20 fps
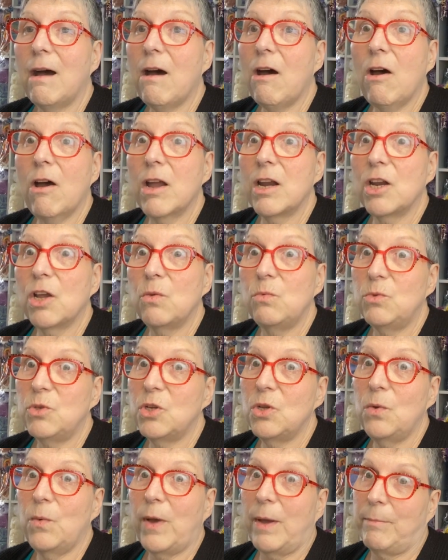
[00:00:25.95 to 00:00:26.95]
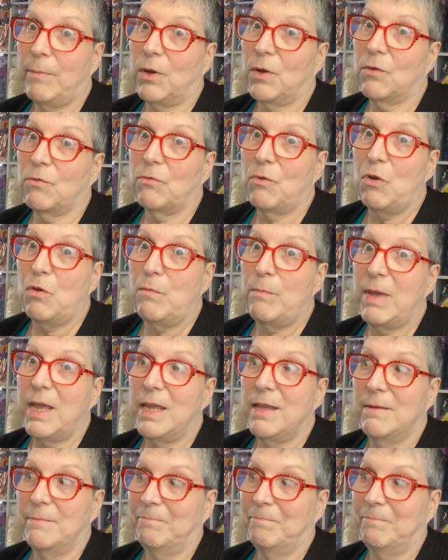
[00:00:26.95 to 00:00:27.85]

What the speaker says: I don't do amigurumi,